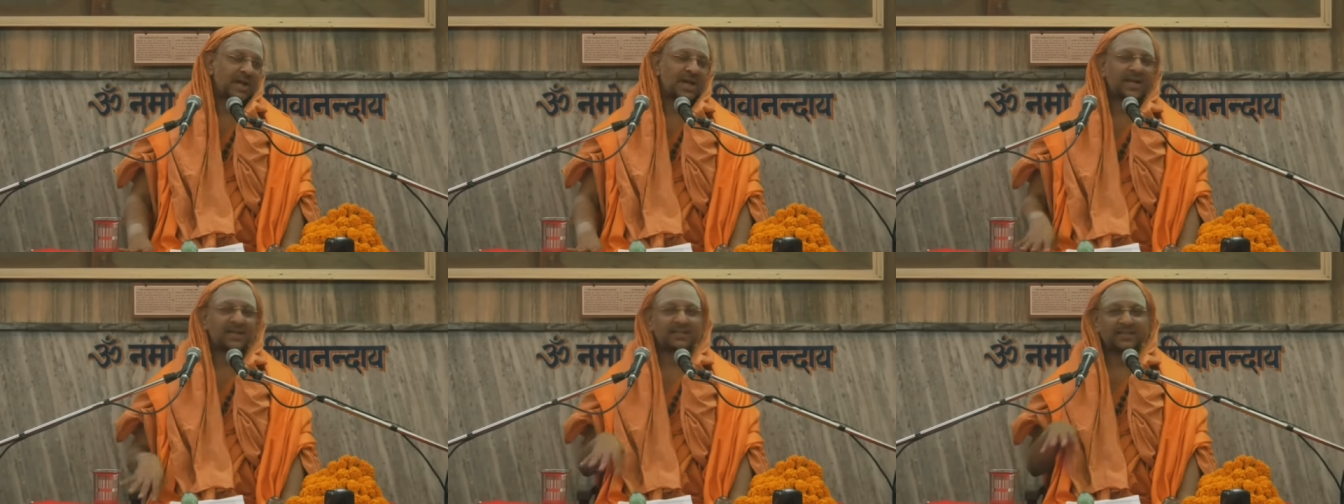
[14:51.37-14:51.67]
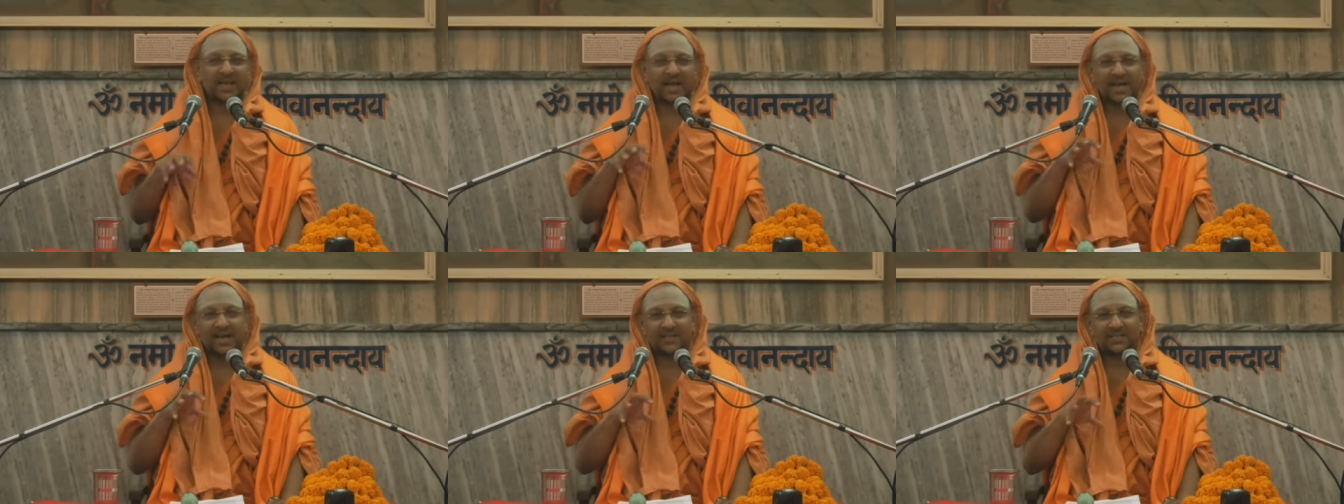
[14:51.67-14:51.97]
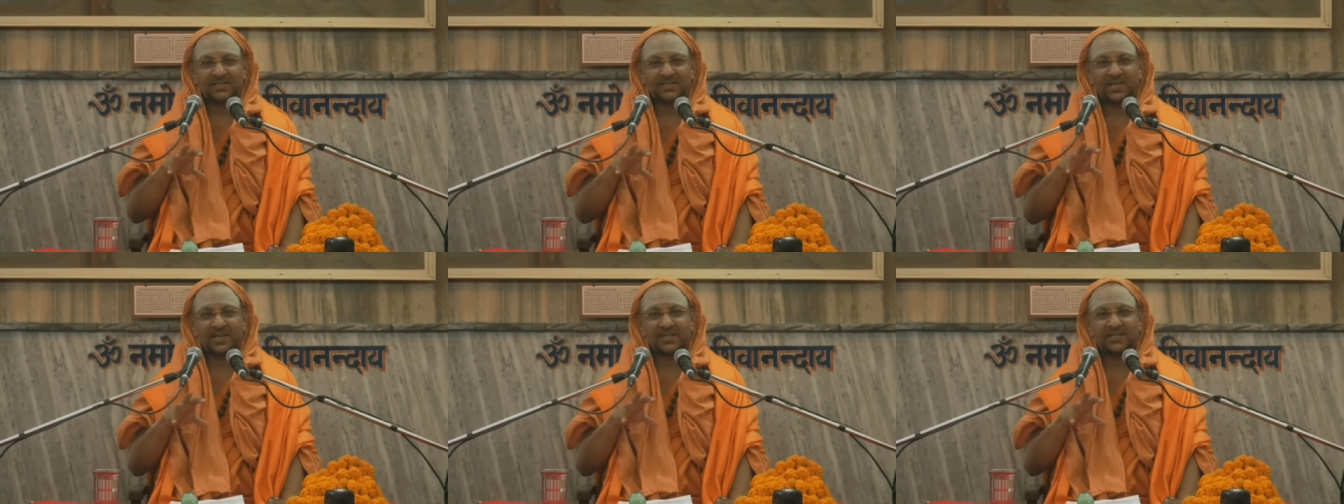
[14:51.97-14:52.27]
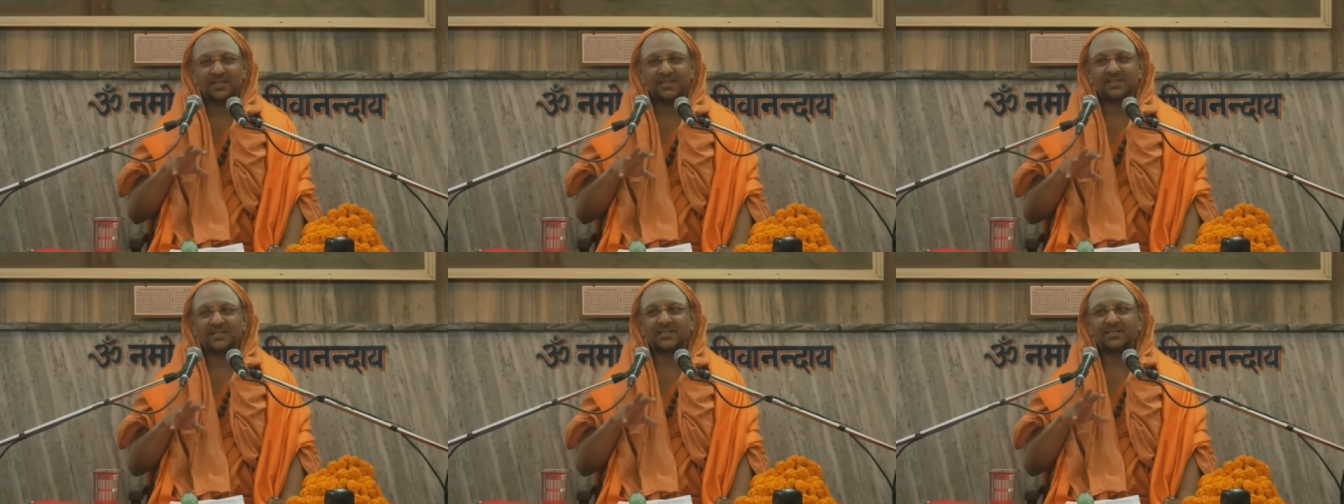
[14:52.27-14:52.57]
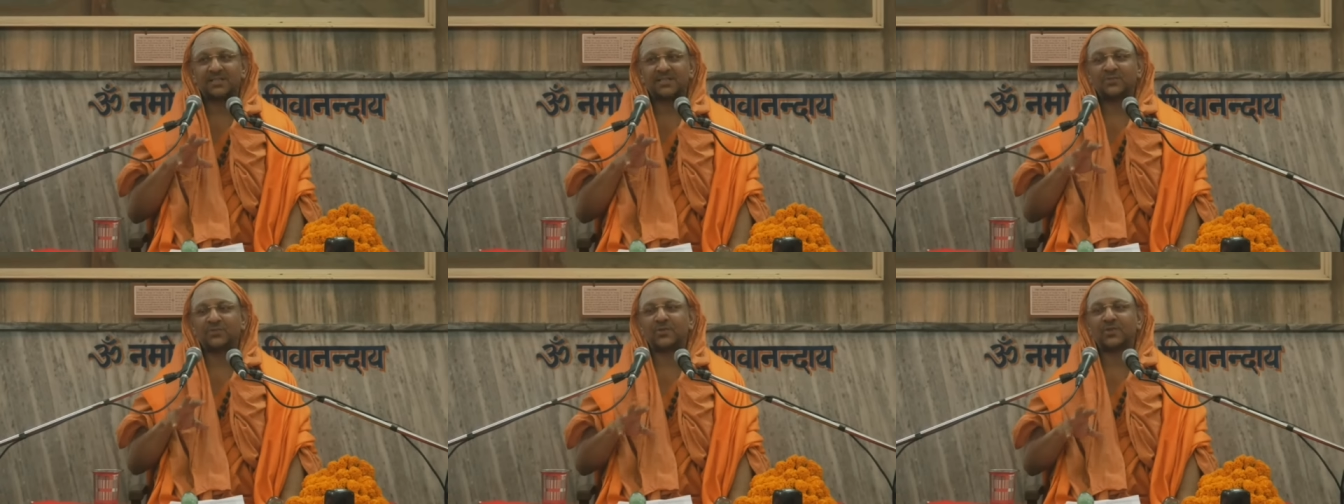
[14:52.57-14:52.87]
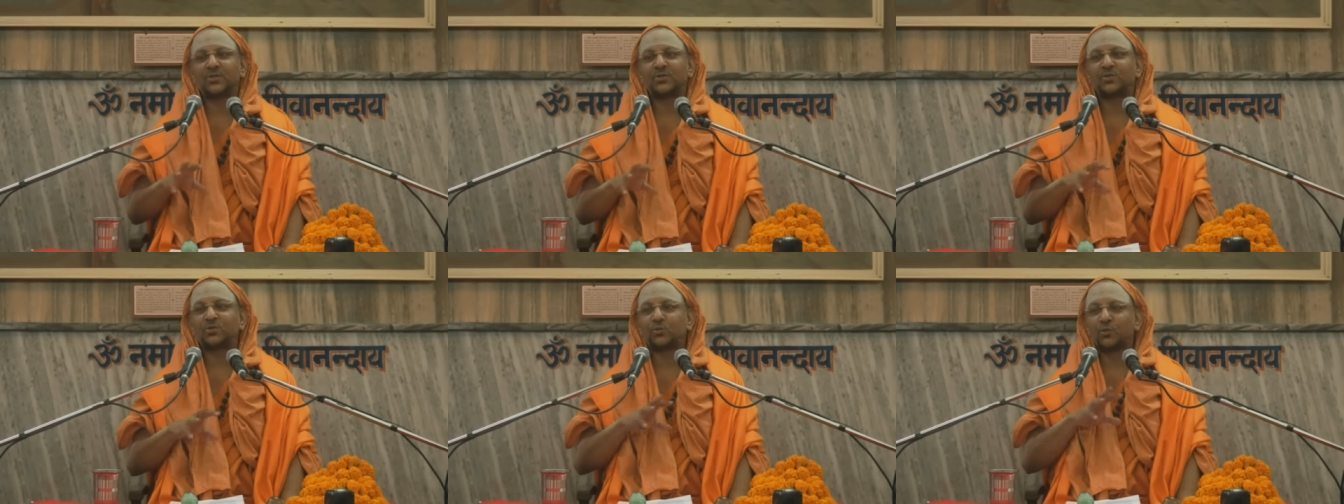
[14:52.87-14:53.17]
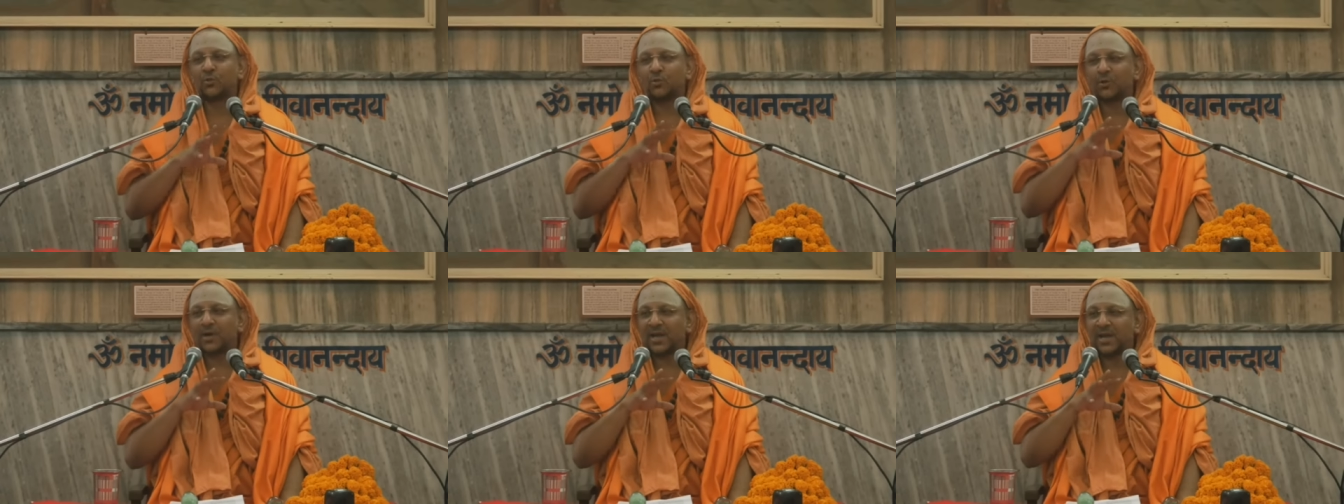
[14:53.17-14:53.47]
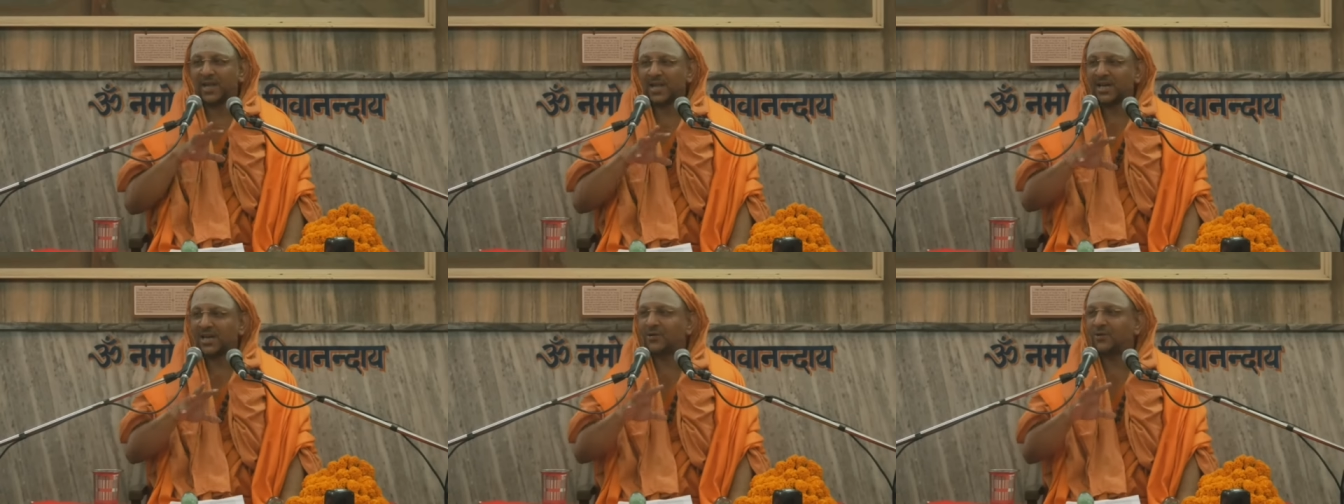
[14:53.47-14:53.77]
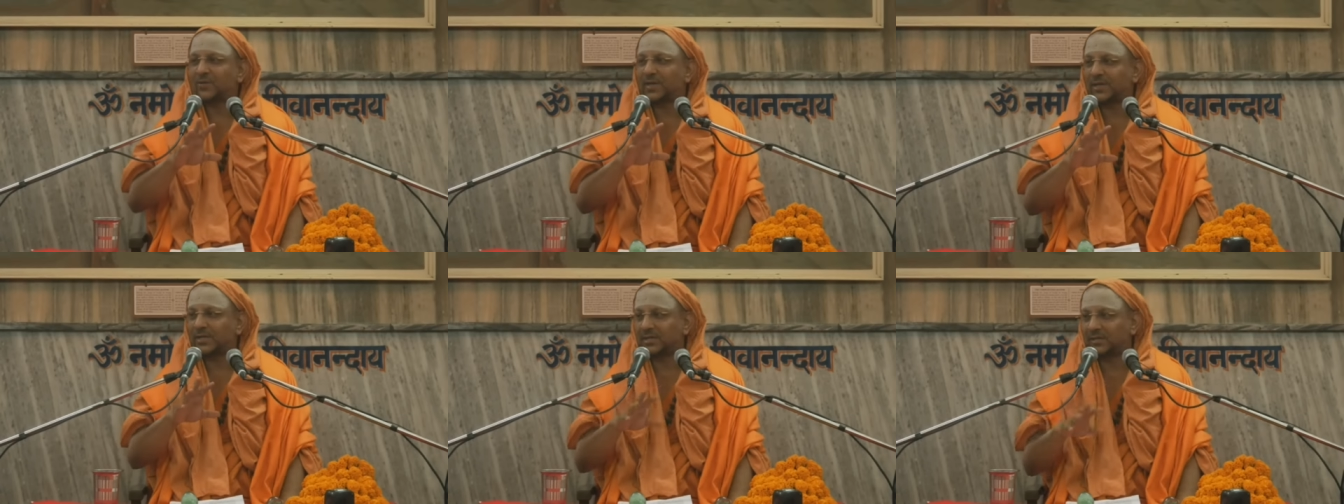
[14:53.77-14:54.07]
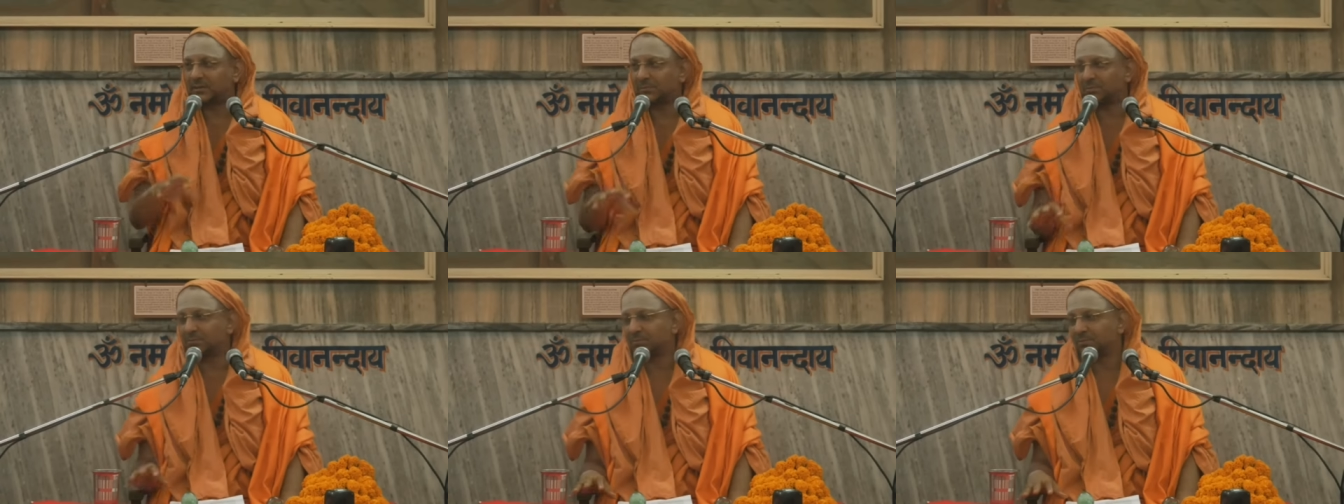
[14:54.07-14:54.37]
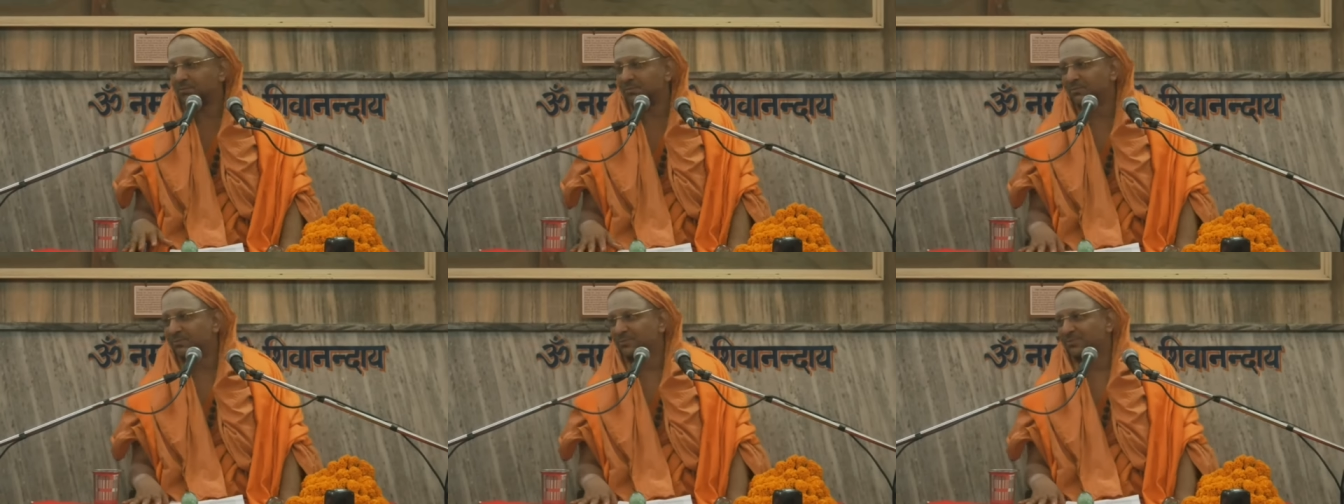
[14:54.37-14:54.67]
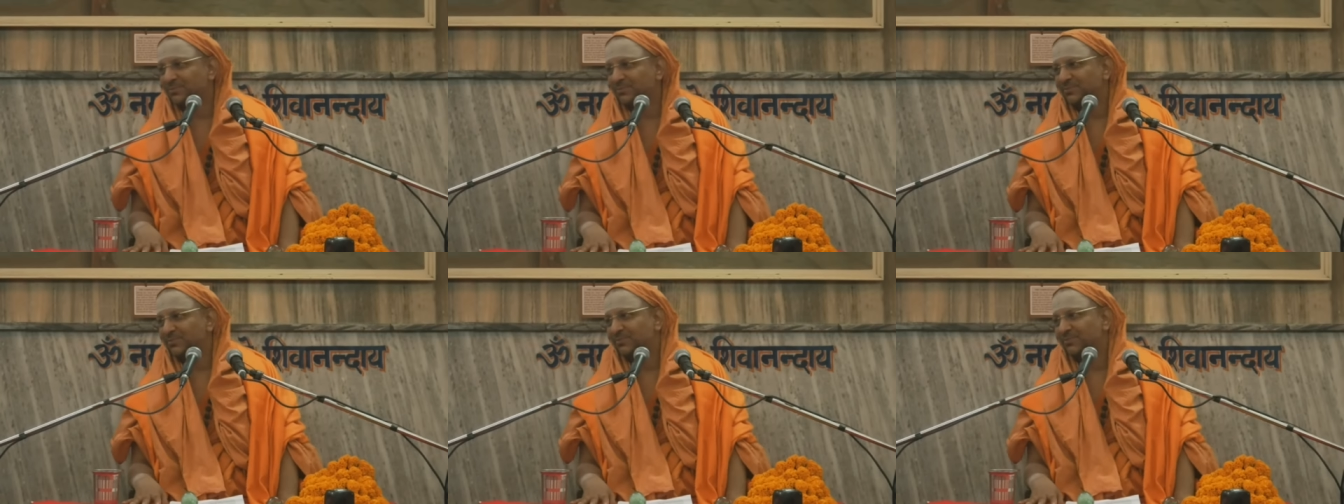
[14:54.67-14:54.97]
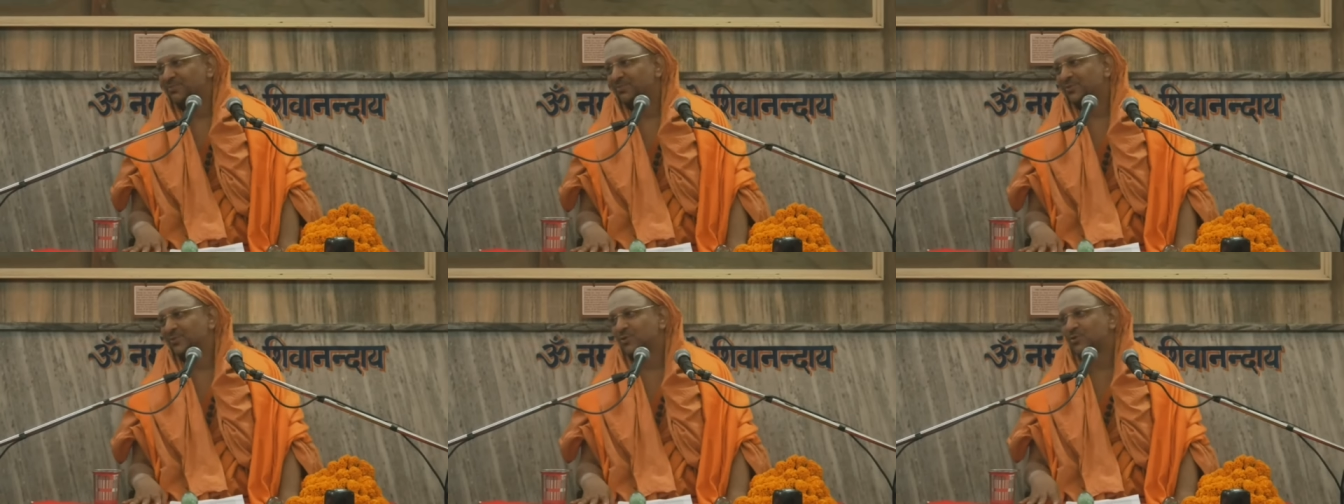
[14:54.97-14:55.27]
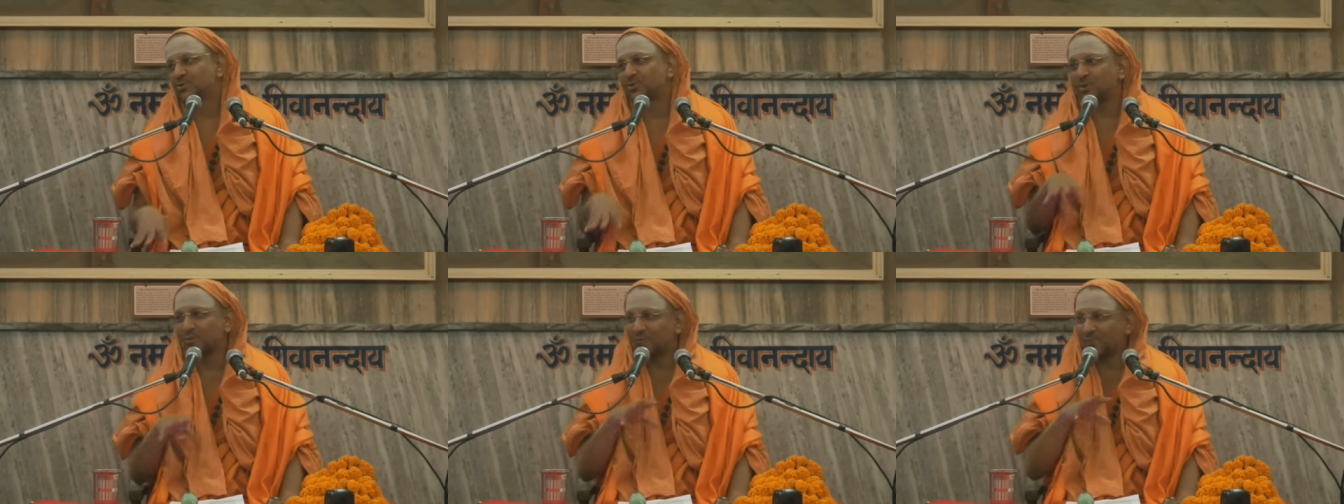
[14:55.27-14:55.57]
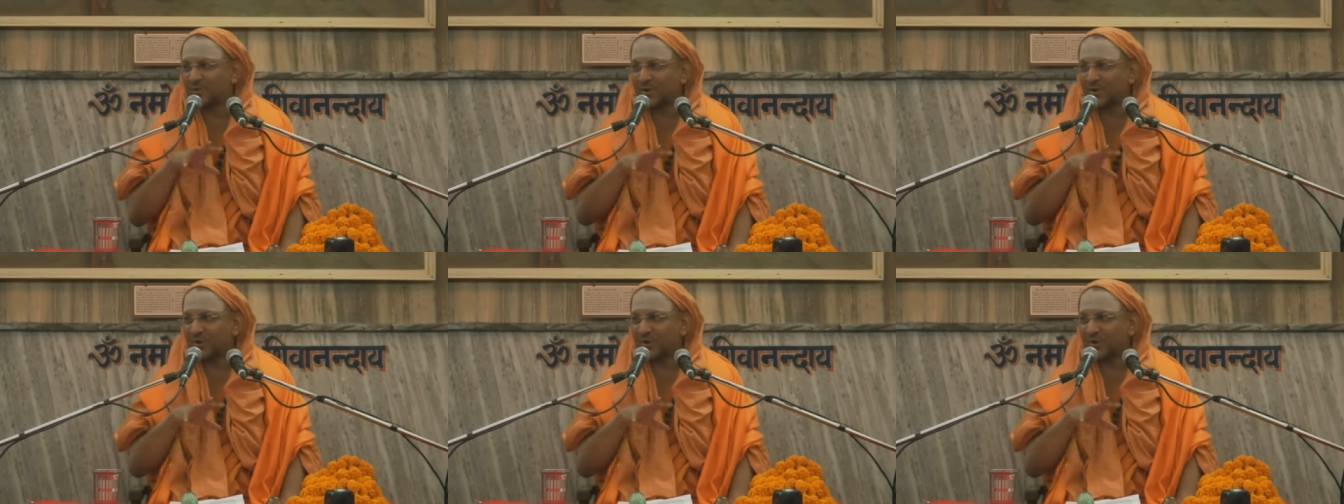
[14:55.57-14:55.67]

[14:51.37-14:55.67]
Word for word: And that silence was so eloquent, so